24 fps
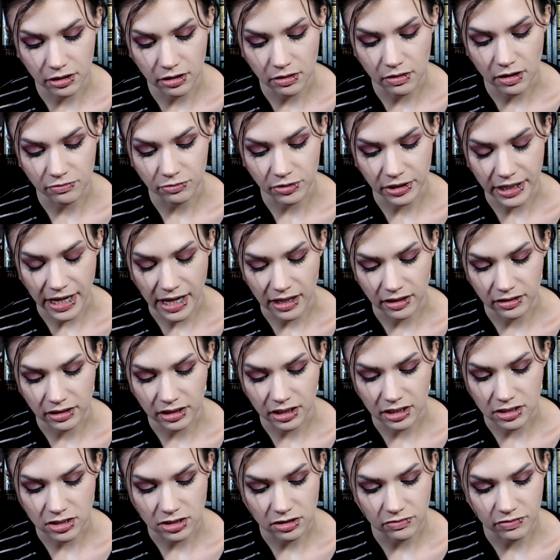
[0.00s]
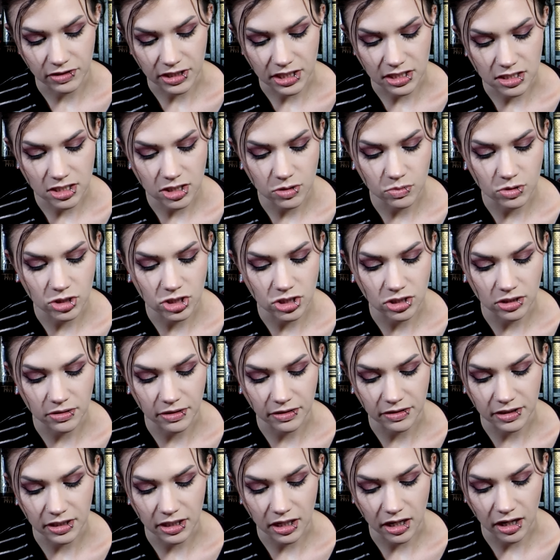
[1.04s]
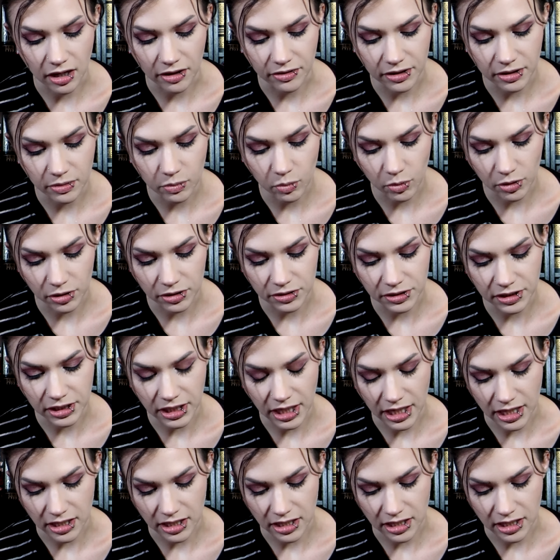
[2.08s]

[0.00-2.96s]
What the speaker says: of Reality intervenes to ensure that the otherworldly